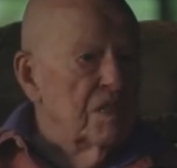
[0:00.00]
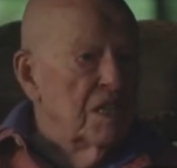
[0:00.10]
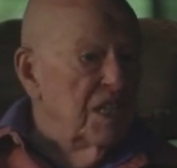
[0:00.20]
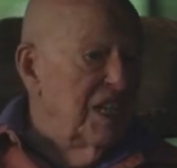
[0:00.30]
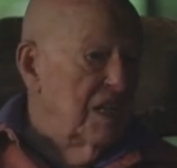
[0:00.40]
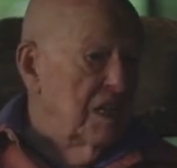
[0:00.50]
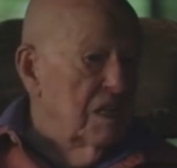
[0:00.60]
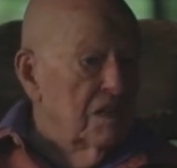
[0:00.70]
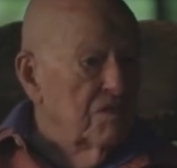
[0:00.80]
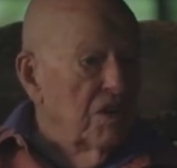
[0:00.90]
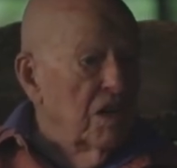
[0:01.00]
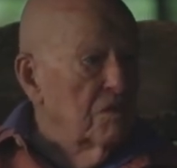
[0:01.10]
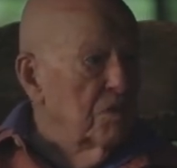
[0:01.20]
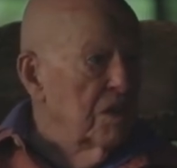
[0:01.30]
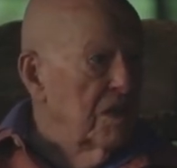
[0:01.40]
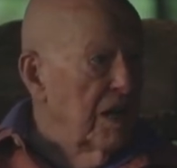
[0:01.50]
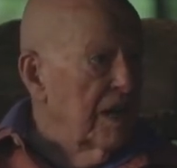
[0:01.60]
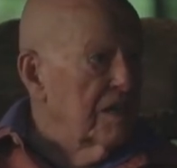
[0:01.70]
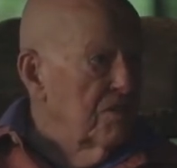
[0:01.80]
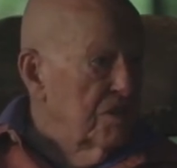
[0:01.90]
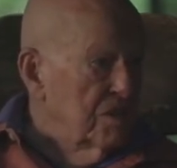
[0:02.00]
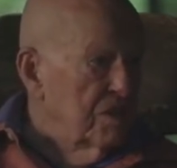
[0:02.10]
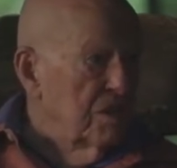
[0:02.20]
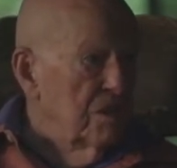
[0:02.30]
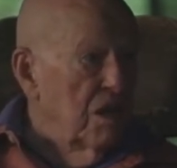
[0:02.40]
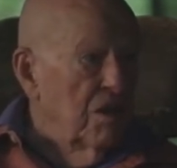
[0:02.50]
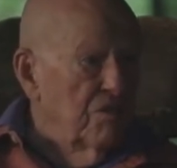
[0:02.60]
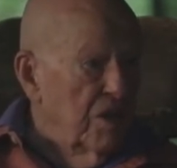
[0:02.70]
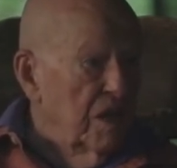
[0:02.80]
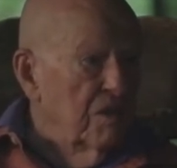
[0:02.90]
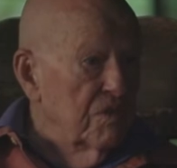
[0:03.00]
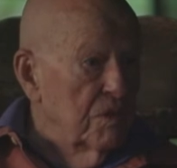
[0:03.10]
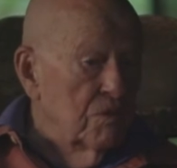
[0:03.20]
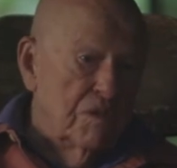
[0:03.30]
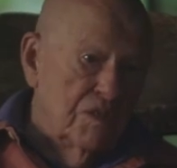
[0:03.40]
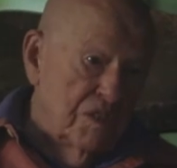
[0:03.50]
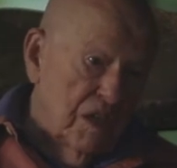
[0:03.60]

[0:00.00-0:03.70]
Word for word: the leading environmental activists uh, fighting for the rivers.